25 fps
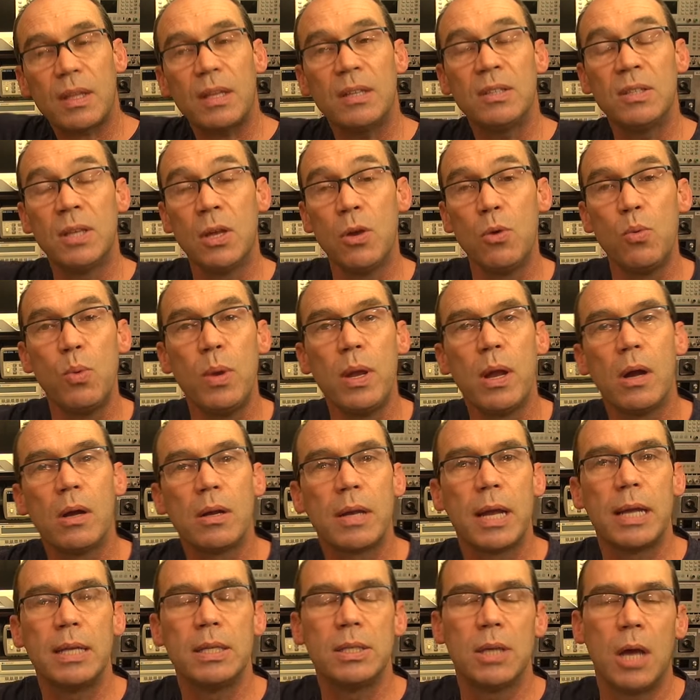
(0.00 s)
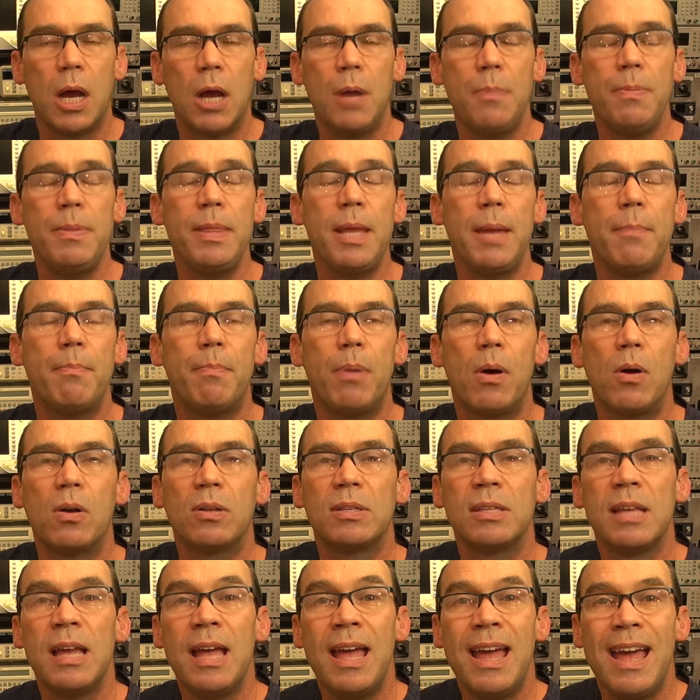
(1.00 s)
so we are going to open that
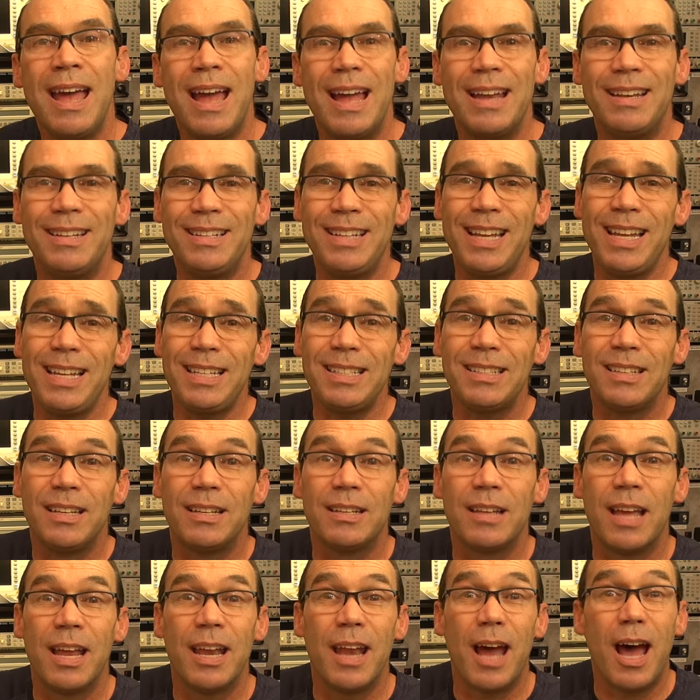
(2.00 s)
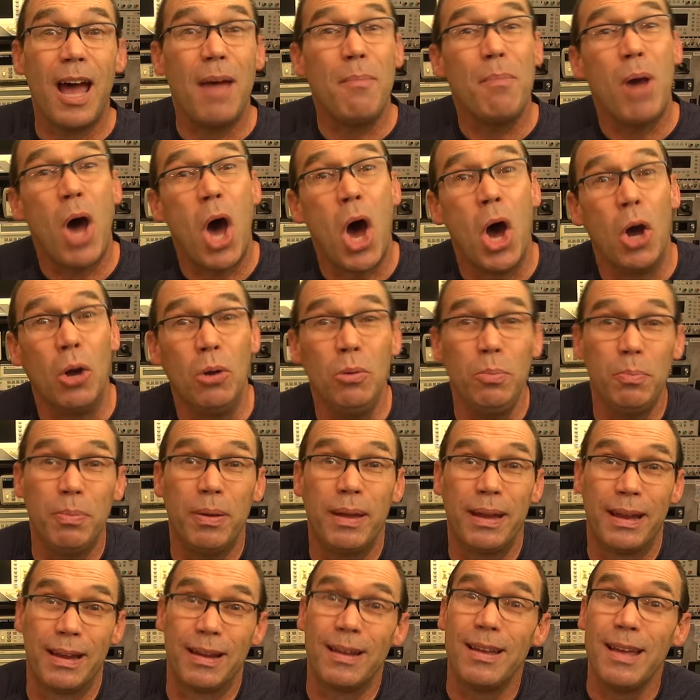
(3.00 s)
box and test it, and I'm
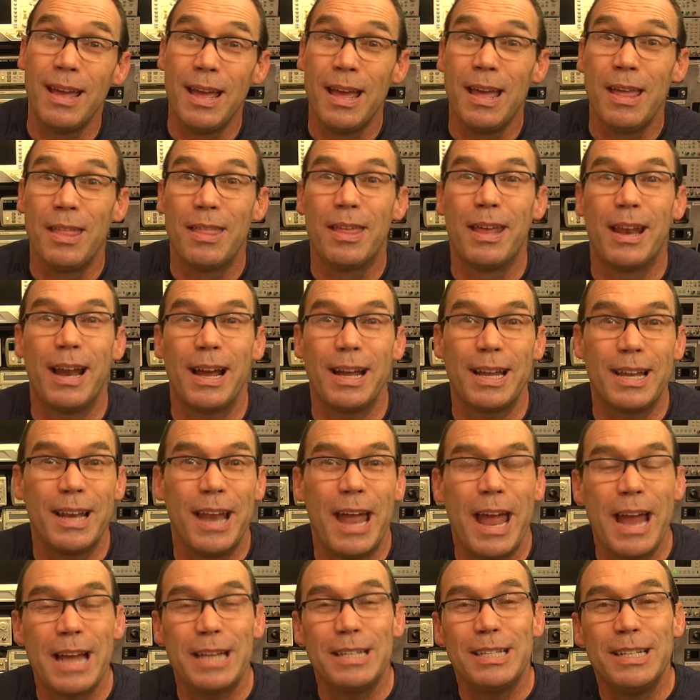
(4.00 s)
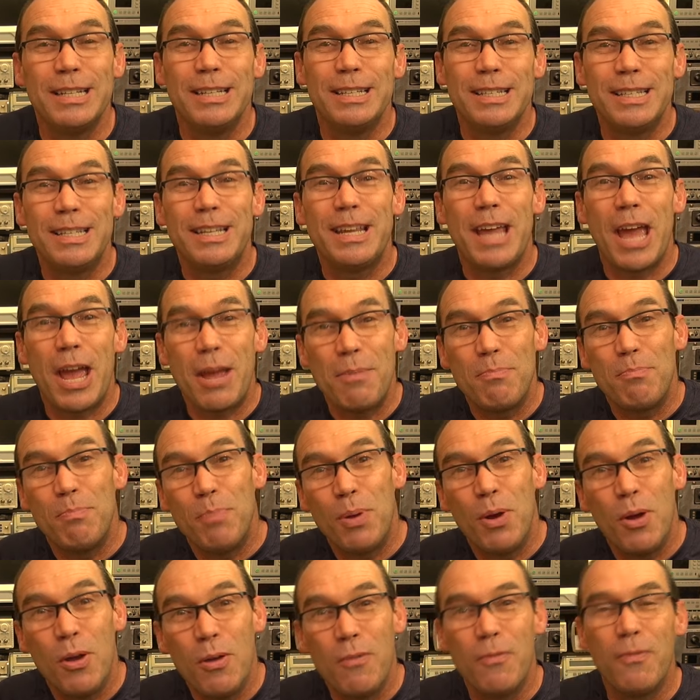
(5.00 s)
hoping that I can actually see a
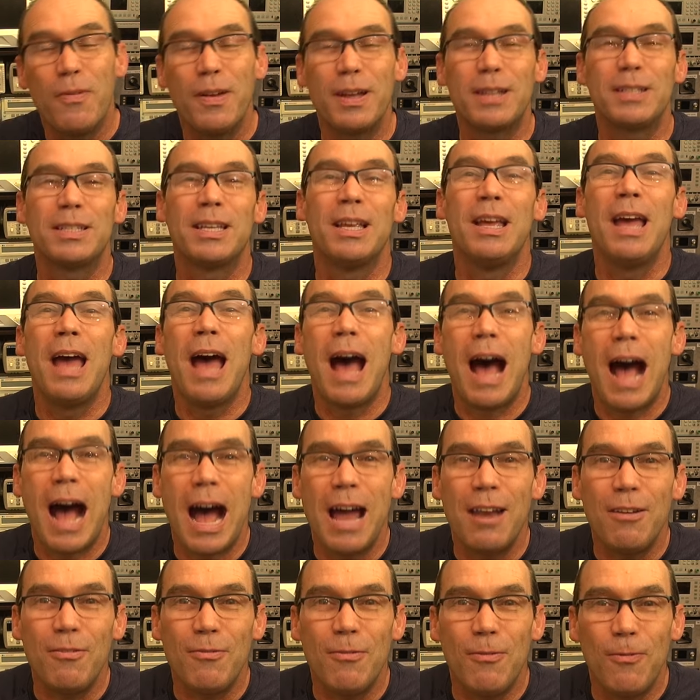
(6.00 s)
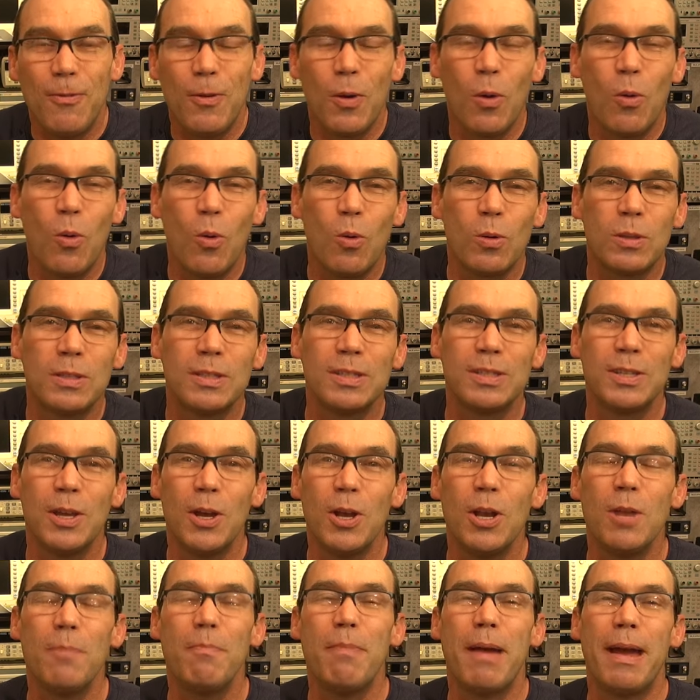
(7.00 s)
perfect unflawed
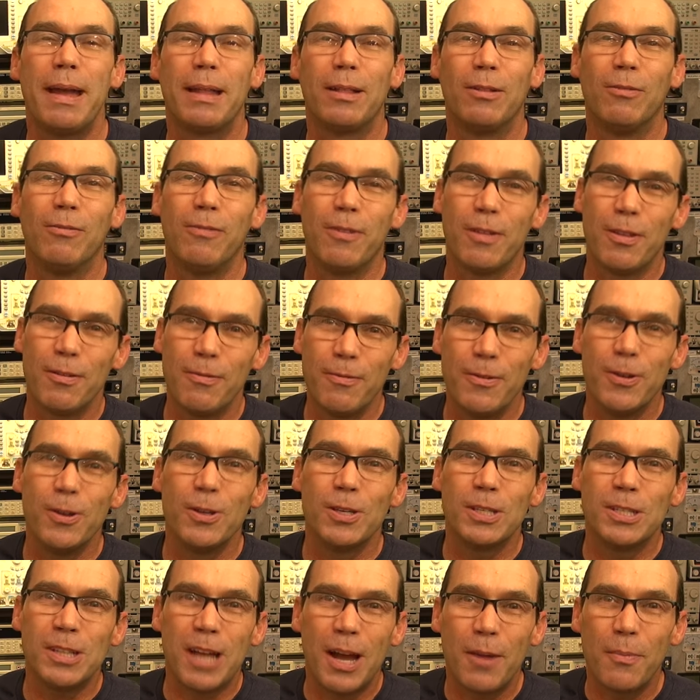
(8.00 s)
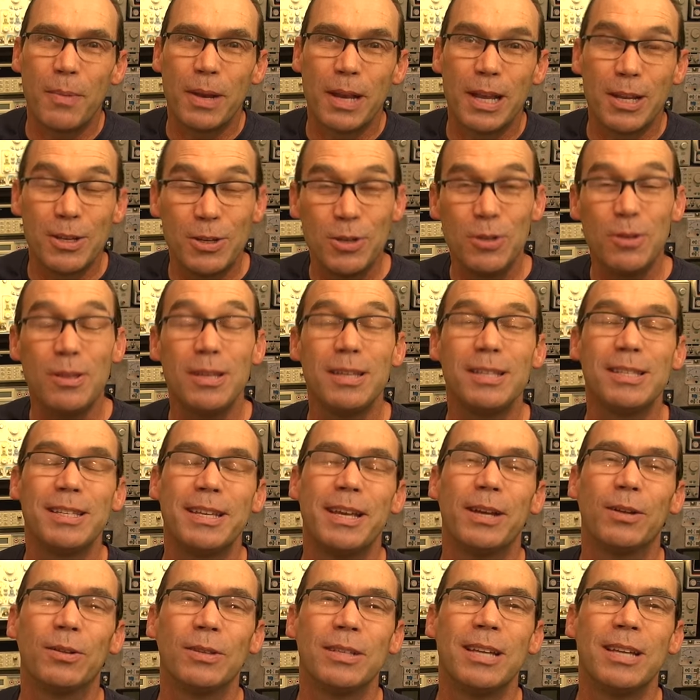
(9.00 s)
solar panel for the first time when I do this EL